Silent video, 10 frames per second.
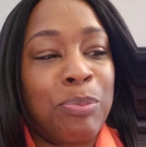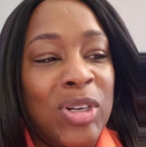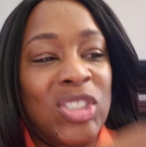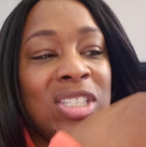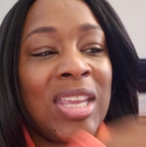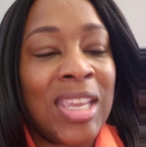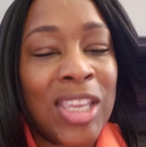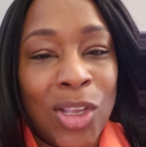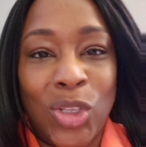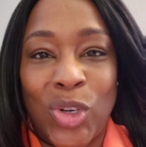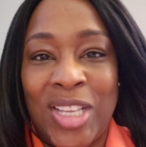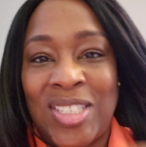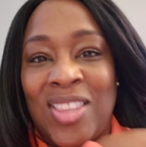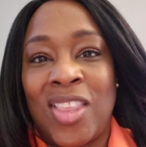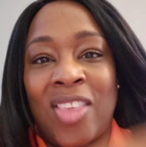particular
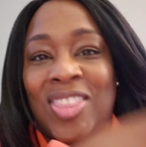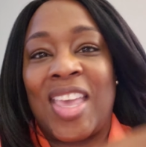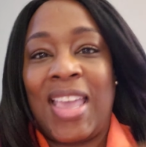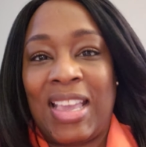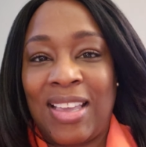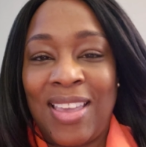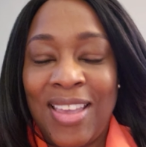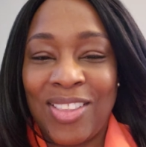is the thing